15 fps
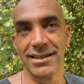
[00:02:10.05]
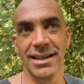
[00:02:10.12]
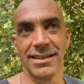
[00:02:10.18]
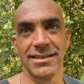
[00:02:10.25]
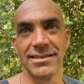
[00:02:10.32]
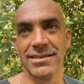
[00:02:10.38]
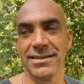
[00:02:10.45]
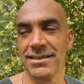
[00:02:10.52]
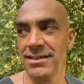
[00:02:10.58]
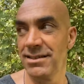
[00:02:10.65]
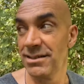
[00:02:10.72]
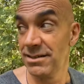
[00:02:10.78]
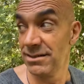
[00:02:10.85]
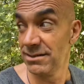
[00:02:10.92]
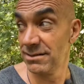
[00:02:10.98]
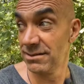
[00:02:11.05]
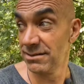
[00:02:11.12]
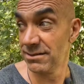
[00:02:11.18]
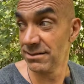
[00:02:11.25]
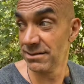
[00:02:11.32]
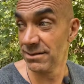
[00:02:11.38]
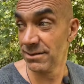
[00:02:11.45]

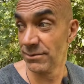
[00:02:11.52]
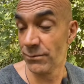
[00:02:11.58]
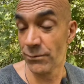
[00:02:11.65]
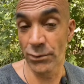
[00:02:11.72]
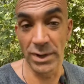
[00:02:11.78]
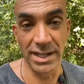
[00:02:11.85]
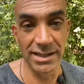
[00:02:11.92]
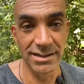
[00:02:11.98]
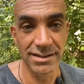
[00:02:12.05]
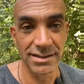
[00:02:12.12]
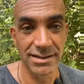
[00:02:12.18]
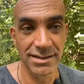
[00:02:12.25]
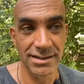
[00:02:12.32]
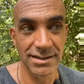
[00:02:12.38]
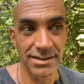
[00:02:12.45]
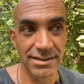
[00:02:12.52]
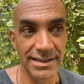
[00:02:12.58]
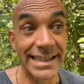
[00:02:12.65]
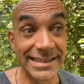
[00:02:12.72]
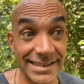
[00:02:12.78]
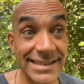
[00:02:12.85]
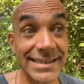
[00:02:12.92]

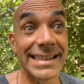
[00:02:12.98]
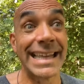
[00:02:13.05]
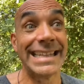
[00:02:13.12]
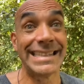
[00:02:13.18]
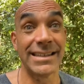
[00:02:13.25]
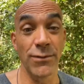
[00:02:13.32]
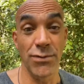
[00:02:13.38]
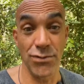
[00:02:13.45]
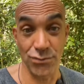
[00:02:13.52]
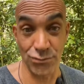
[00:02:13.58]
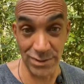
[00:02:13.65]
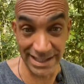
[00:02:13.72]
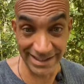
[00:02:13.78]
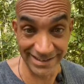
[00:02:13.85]
1993,